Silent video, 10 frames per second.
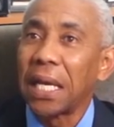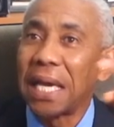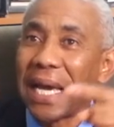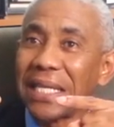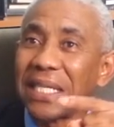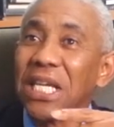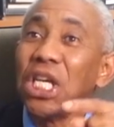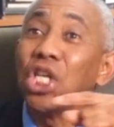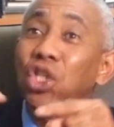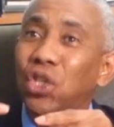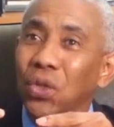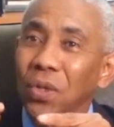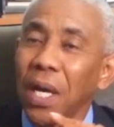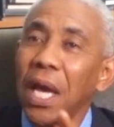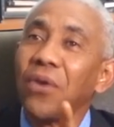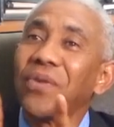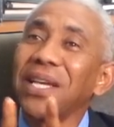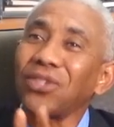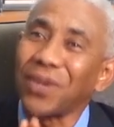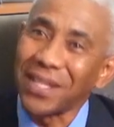get into a
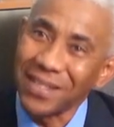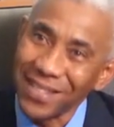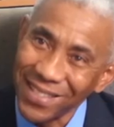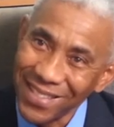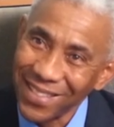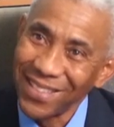resonance